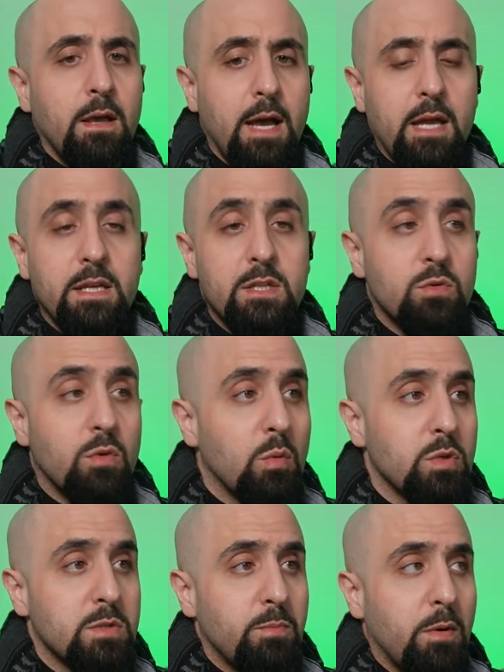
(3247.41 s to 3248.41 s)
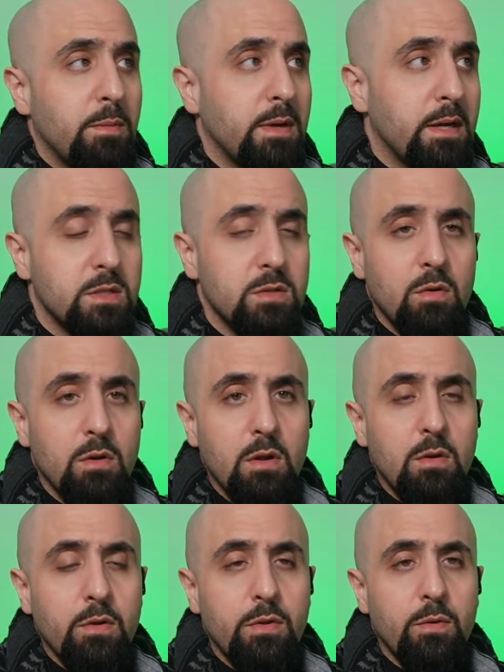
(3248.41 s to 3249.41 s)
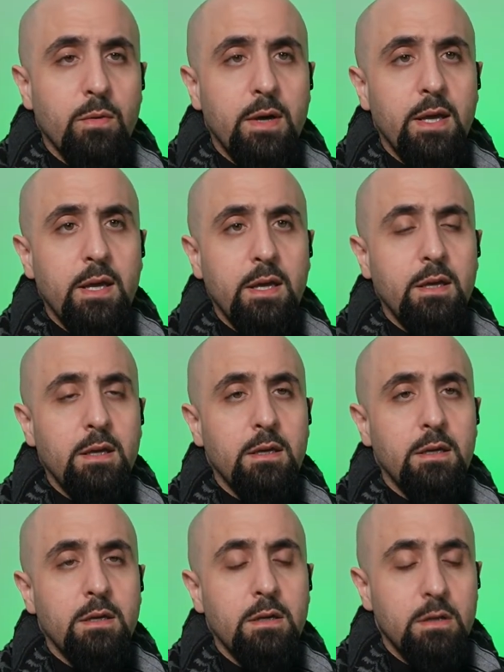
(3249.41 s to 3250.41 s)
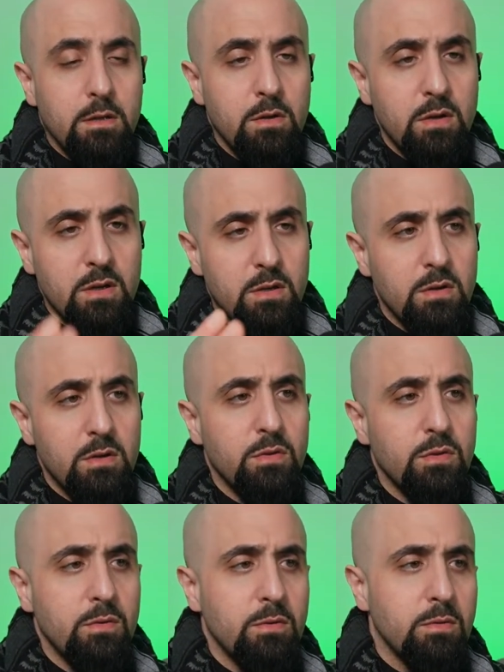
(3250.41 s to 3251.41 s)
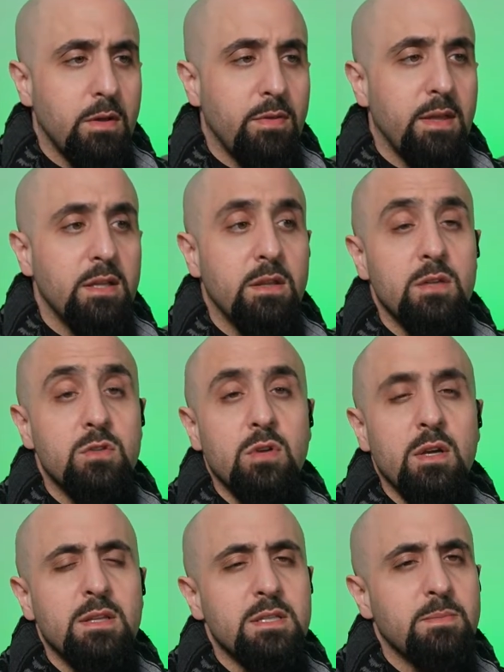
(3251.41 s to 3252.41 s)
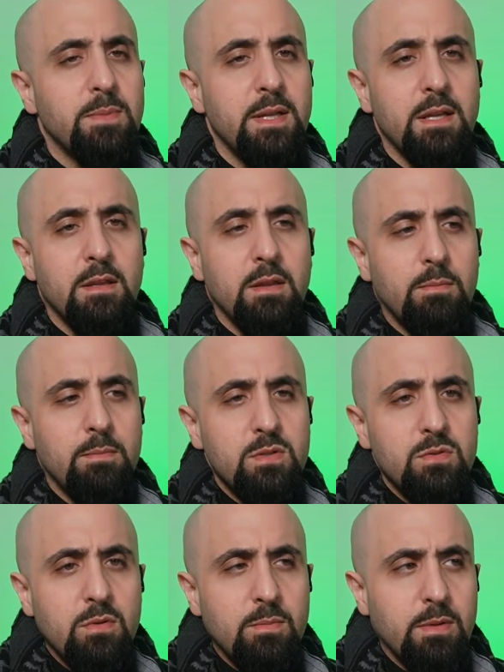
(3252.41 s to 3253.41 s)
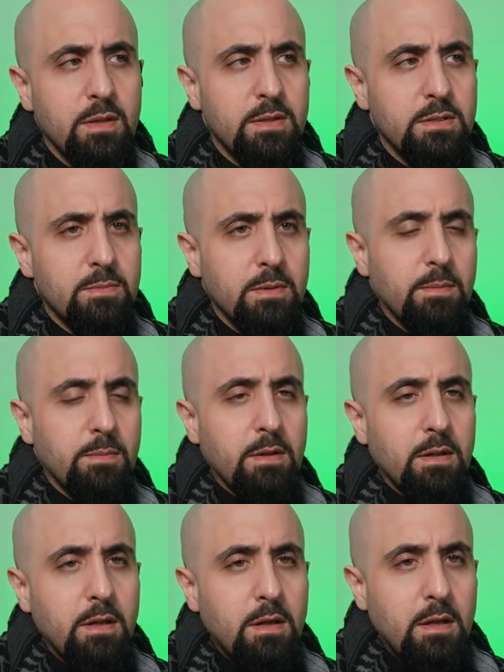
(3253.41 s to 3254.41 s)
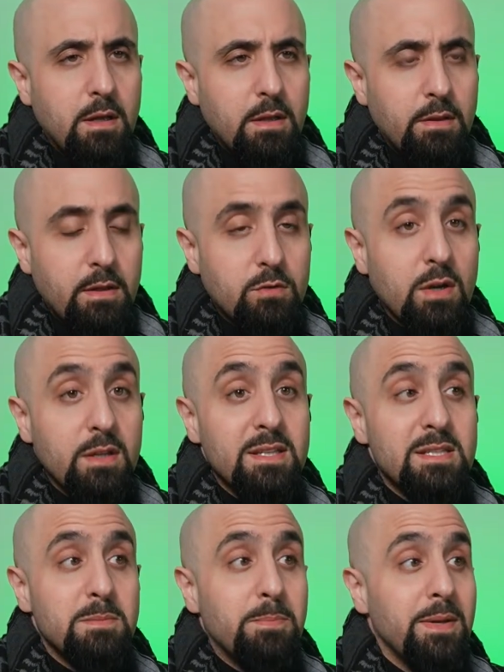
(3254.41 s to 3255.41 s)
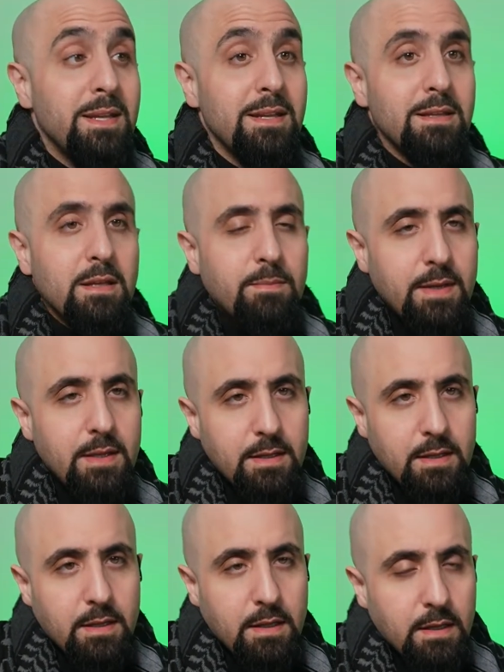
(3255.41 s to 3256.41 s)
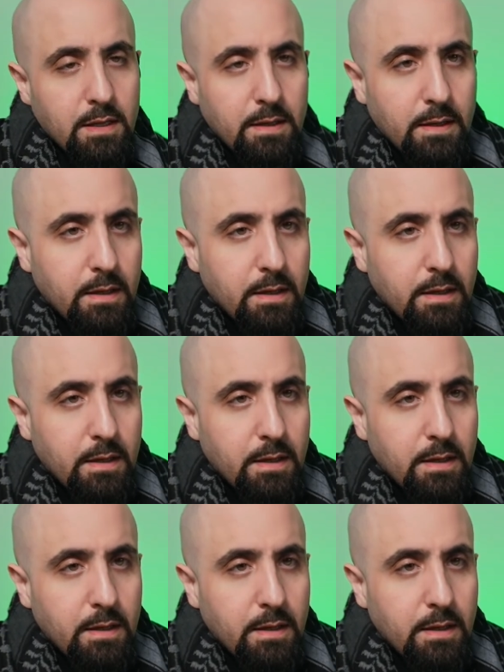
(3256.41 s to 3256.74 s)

And Israel was bombing us all along the way. Look through. And then they tried to spin it. They're miserable, these people. They tried to spin it immediately.